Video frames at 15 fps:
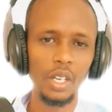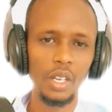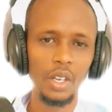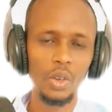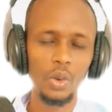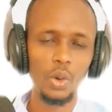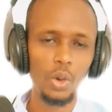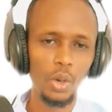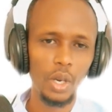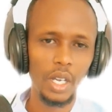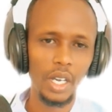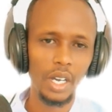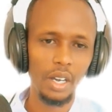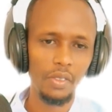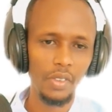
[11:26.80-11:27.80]
all
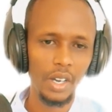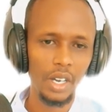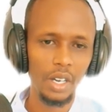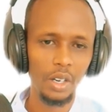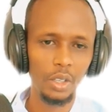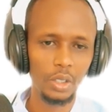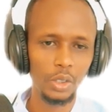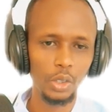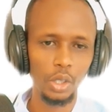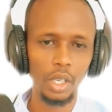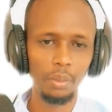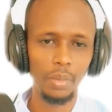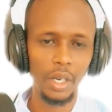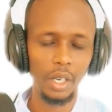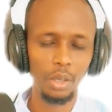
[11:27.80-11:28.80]
cover and talk
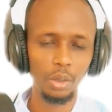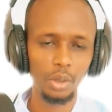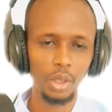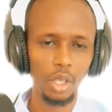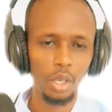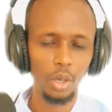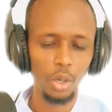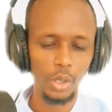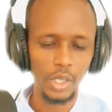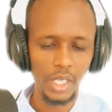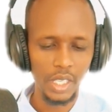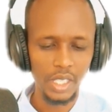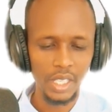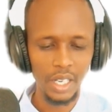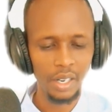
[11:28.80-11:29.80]
about
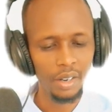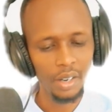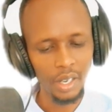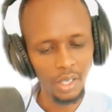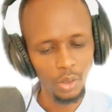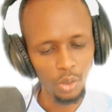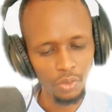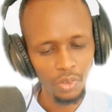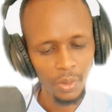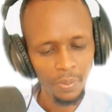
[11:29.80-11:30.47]
losses and write-off.